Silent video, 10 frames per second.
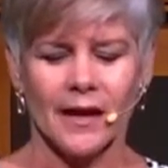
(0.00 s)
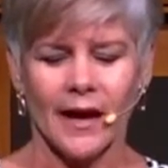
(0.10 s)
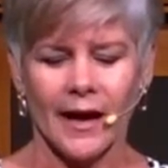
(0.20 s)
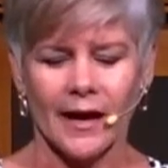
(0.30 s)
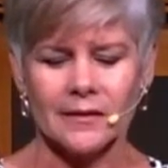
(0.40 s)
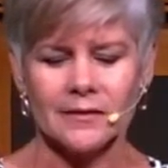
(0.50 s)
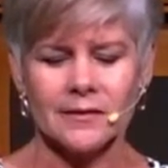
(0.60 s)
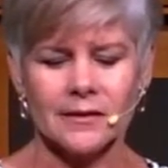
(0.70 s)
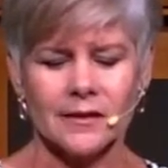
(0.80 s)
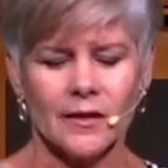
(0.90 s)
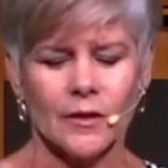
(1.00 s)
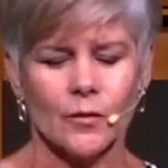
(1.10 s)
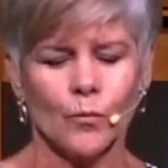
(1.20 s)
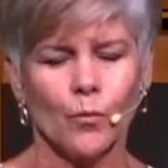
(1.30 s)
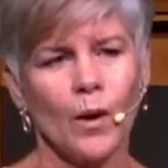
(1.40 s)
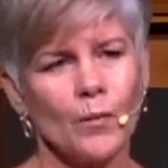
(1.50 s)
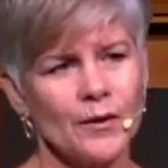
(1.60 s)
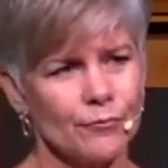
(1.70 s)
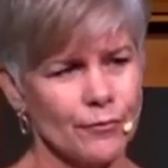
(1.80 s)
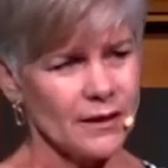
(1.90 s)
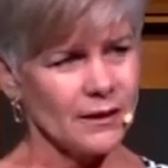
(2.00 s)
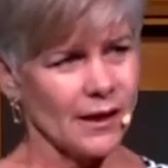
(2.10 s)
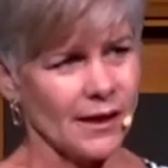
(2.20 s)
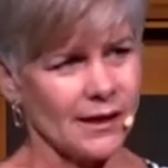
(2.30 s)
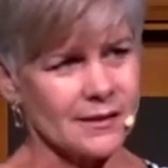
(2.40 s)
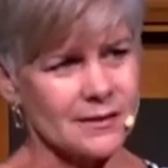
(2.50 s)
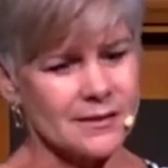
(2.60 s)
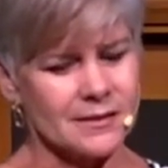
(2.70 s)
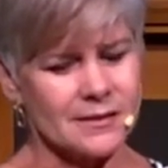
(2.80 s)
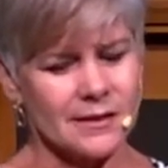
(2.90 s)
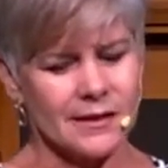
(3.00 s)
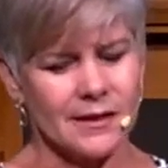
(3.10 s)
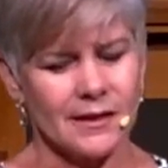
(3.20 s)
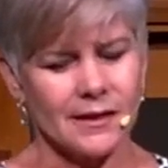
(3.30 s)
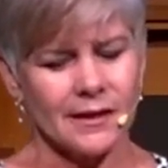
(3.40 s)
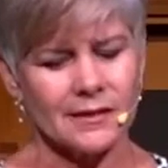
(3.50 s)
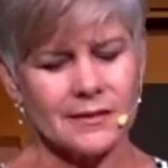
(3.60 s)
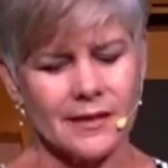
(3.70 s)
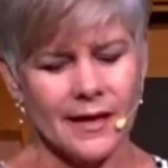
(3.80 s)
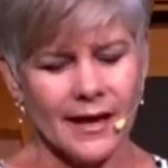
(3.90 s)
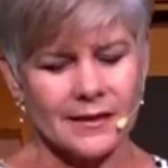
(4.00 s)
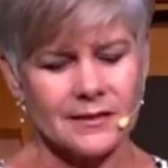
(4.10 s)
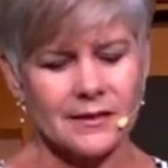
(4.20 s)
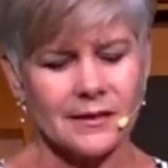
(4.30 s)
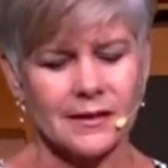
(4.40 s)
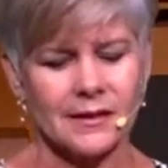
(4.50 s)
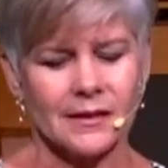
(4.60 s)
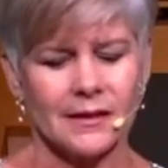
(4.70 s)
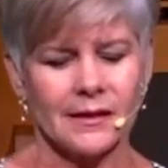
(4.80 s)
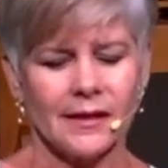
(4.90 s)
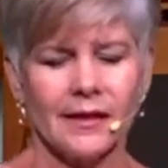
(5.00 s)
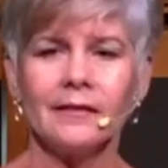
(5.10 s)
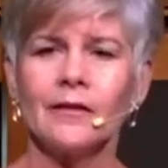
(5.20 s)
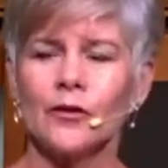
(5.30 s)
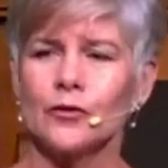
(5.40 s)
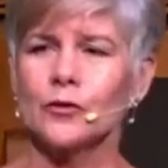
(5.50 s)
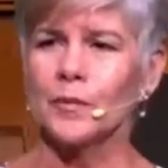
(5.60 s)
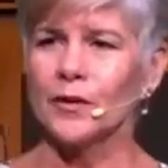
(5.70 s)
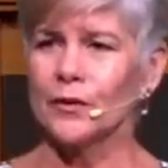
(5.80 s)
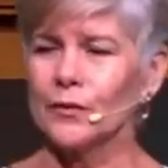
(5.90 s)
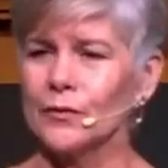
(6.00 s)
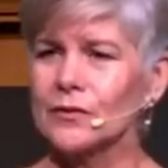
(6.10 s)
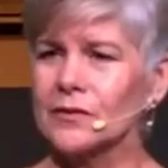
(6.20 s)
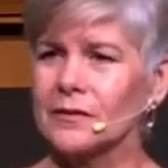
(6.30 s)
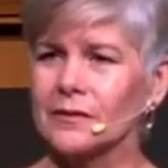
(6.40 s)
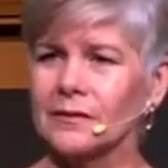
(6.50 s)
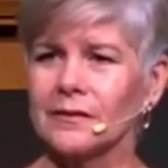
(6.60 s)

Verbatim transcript: And what we realize is that in those pews,